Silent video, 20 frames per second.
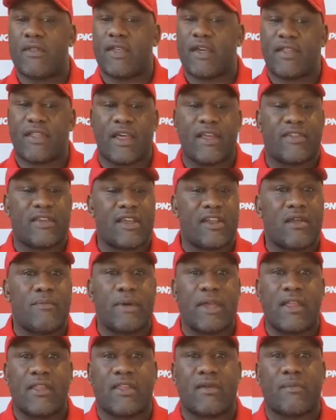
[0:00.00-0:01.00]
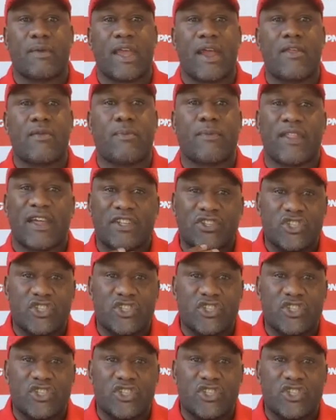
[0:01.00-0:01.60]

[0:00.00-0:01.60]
They seem to be in some games, but they